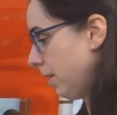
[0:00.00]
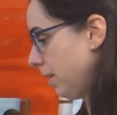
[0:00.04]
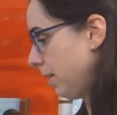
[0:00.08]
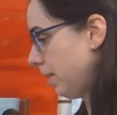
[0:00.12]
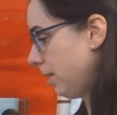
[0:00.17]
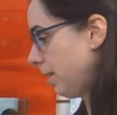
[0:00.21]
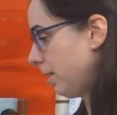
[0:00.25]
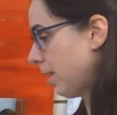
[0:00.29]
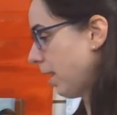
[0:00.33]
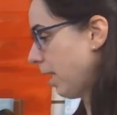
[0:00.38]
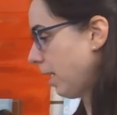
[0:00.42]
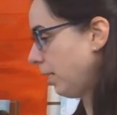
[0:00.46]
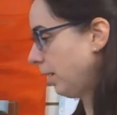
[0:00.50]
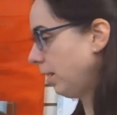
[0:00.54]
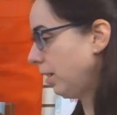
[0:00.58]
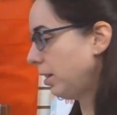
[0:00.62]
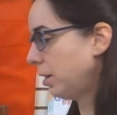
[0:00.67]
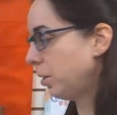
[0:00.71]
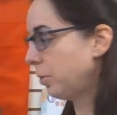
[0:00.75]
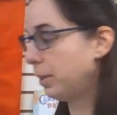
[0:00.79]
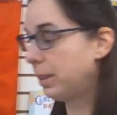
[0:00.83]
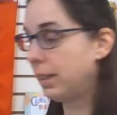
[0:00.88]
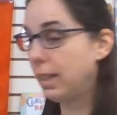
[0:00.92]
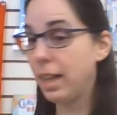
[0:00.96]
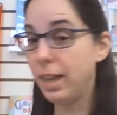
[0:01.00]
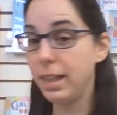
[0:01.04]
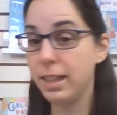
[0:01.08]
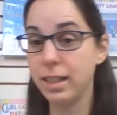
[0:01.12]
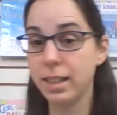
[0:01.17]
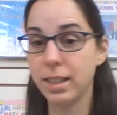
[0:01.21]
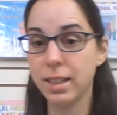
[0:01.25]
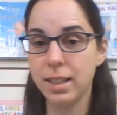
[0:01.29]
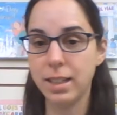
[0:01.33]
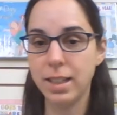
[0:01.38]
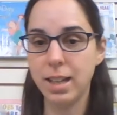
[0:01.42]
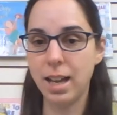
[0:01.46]
style you would
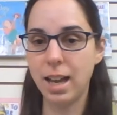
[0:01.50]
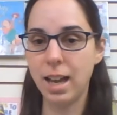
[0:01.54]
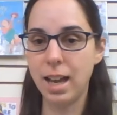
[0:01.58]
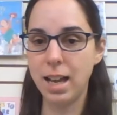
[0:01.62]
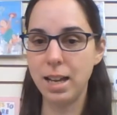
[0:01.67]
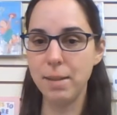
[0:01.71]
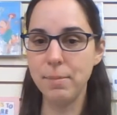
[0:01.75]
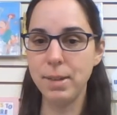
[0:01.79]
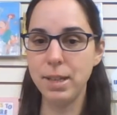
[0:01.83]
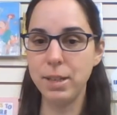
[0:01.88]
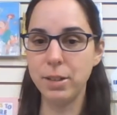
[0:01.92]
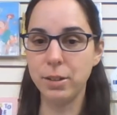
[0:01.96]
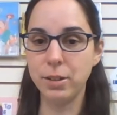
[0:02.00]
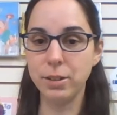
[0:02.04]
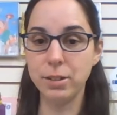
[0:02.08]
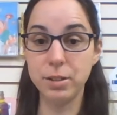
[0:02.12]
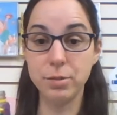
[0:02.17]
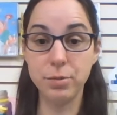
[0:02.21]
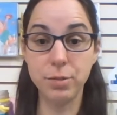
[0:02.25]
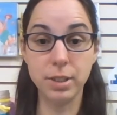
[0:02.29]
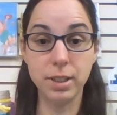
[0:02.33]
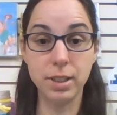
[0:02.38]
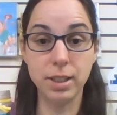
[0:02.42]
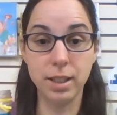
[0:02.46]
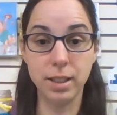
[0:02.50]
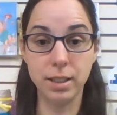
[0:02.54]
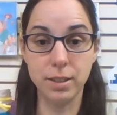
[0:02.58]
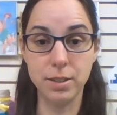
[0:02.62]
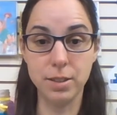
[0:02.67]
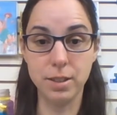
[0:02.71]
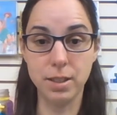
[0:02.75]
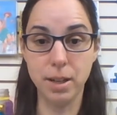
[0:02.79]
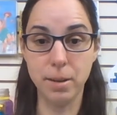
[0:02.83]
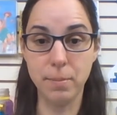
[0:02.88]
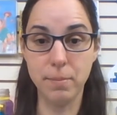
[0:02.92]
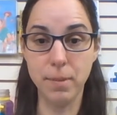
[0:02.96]
like. I made all different
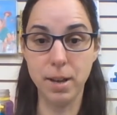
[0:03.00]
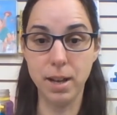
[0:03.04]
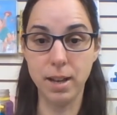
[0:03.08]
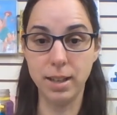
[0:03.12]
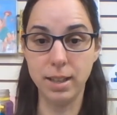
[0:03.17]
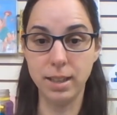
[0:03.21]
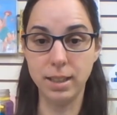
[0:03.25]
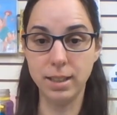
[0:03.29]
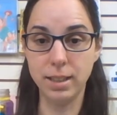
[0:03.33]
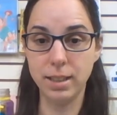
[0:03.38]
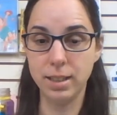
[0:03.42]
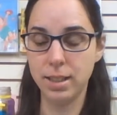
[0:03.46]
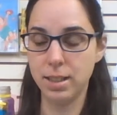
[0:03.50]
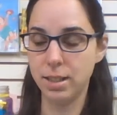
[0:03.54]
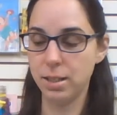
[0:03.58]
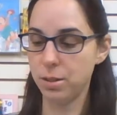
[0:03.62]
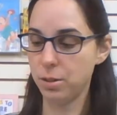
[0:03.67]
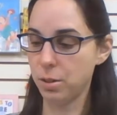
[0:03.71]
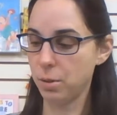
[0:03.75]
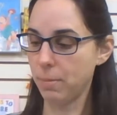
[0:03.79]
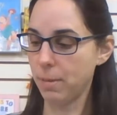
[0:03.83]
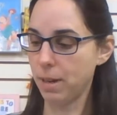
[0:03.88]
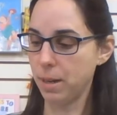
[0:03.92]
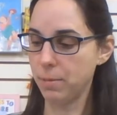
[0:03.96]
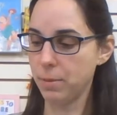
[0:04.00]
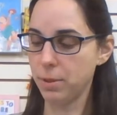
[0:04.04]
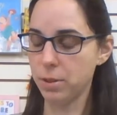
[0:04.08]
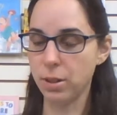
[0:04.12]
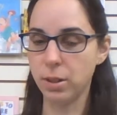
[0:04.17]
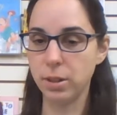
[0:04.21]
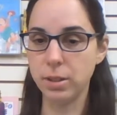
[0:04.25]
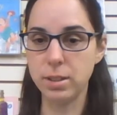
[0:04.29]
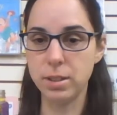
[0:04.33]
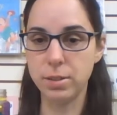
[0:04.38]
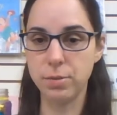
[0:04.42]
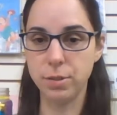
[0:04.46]
colors on mine. So mine was
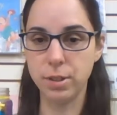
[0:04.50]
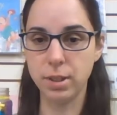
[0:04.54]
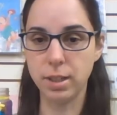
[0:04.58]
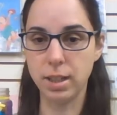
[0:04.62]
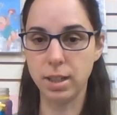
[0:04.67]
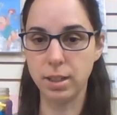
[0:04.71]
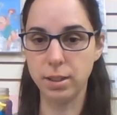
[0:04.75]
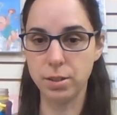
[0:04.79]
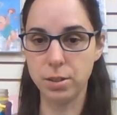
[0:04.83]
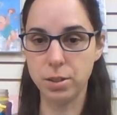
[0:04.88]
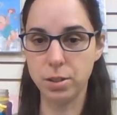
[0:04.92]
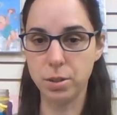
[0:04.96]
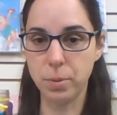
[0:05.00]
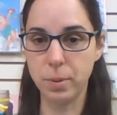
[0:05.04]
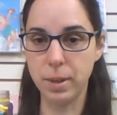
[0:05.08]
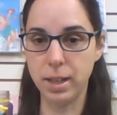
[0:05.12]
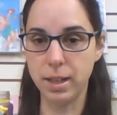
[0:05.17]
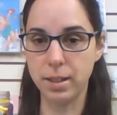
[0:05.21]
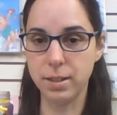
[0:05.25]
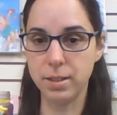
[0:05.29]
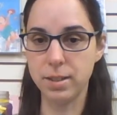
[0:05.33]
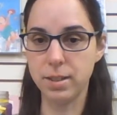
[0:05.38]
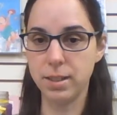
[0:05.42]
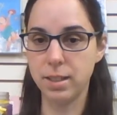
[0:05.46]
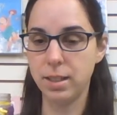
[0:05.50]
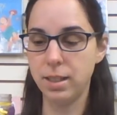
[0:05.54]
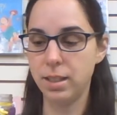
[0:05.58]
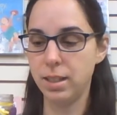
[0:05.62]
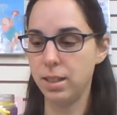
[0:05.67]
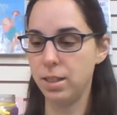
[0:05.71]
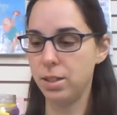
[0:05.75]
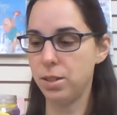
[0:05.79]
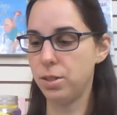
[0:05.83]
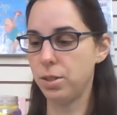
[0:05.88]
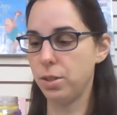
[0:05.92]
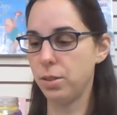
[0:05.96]
all different color squares.
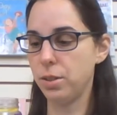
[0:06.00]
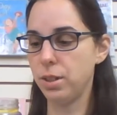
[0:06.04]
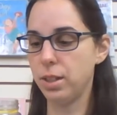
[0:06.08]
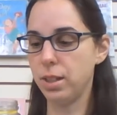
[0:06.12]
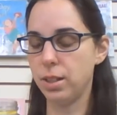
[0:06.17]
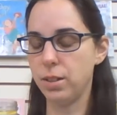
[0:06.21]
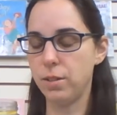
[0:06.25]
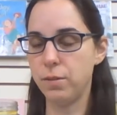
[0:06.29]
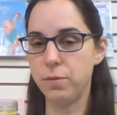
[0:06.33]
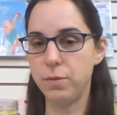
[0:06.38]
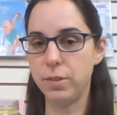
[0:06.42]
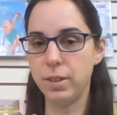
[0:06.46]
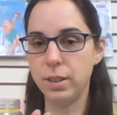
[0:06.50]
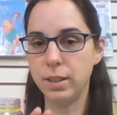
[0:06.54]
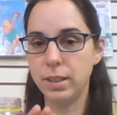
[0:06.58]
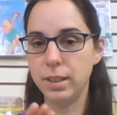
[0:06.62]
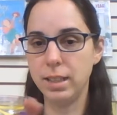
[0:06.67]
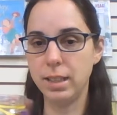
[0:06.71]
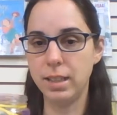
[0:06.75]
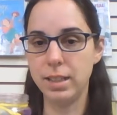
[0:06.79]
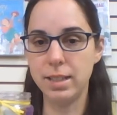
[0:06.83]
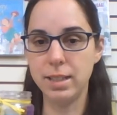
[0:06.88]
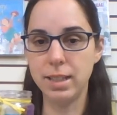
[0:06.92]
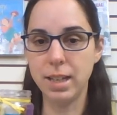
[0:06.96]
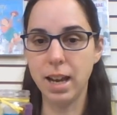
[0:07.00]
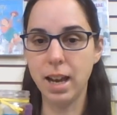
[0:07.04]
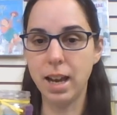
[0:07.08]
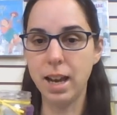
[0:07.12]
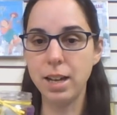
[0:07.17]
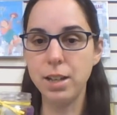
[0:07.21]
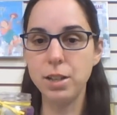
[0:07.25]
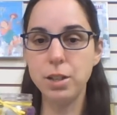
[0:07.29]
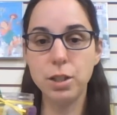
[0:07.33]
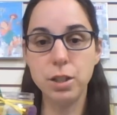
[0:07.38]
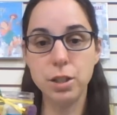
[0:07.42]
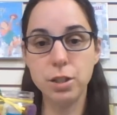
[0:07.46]
So you're going to fill the entire,
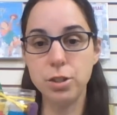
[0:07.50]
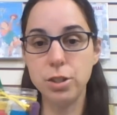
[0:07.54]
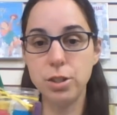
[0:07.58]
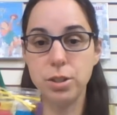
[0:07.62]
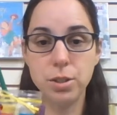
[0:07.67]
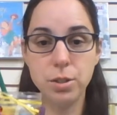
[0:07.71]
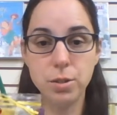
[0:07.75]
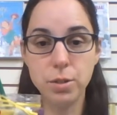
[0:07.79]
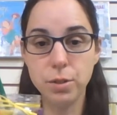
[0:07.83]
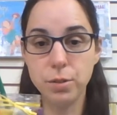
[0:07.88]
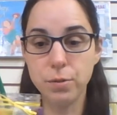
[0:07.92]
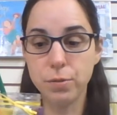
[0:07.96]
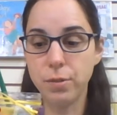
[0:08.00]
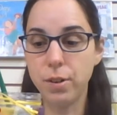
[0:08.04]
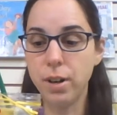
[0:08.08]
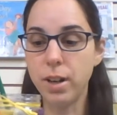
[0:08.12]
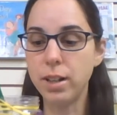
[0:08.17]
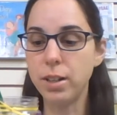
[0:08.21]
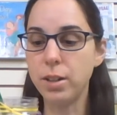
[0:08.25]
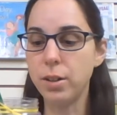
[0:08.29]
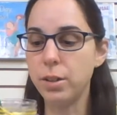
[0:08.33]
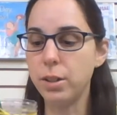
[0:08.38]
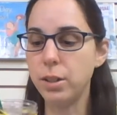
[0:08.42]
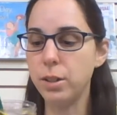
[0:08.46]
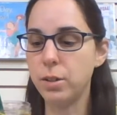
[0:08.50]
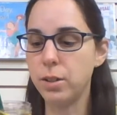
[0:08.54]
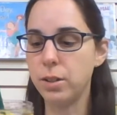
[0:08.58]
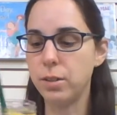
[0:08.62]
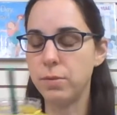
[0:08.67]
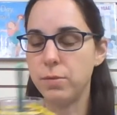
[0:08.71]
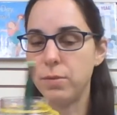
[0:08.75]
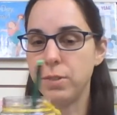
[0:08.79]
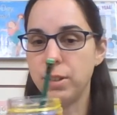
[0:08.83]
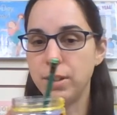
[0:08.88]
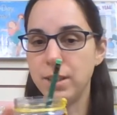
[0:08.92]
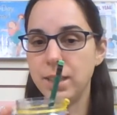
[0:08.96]
you could just do the front, or you could
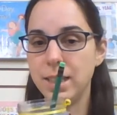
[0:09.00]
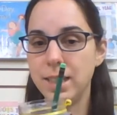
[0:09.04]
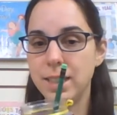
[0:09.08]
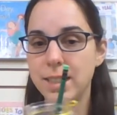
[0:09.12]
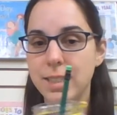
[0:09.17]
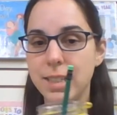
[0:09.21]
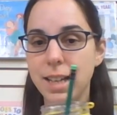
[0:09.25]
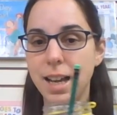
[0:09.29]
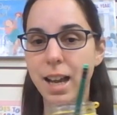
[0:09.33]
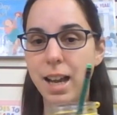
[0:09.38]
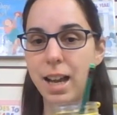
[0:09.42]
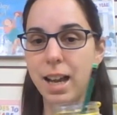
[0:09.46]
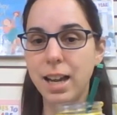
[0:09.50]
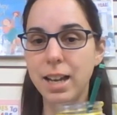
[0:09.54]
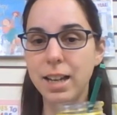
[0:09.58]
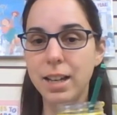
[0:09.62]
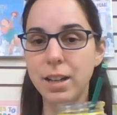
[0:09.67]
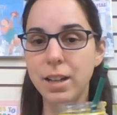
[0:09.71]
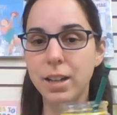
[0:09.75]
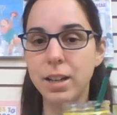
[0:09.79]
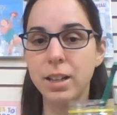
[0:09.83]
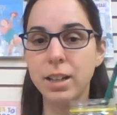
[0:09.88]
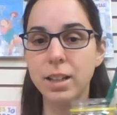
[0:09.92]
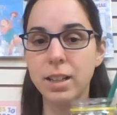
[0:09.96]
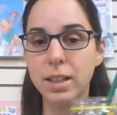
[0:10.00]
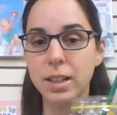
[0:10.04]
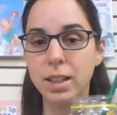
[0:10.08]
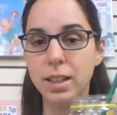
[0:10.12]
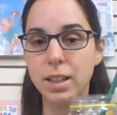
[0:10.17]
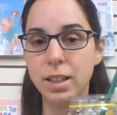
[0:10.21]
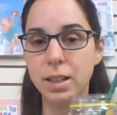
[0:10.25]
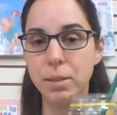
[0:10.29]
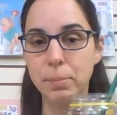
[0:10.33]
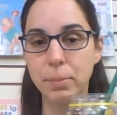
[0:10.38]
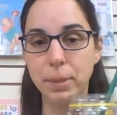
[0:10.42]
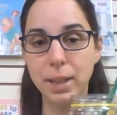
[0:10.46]
fill the entire
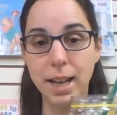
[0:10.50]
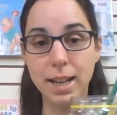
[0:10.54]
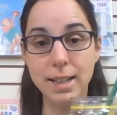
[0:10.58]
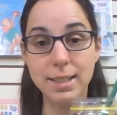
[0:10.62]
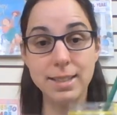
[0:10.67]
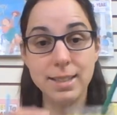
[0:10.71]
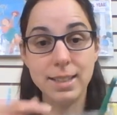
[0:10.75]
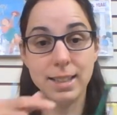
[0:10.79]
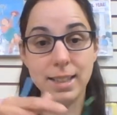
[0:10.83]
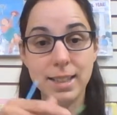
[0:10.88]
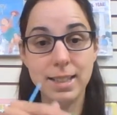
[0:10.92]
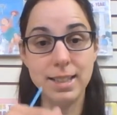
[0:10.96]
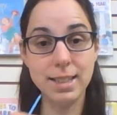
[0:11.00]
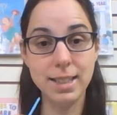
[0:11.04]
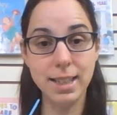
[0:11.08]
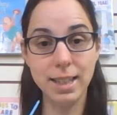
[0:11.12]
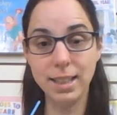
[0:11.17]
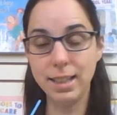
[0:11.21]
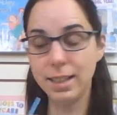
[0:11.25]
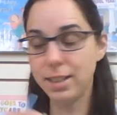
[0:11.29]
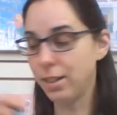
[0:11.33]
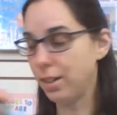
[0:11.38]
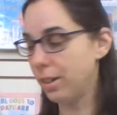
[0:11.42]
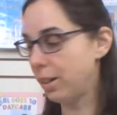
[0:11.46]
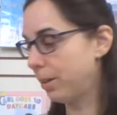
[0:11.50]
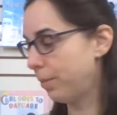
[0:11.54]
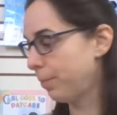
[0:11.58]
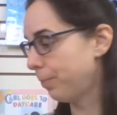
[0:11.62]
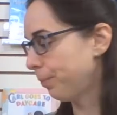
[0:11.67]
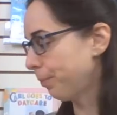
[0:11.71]
plastic container,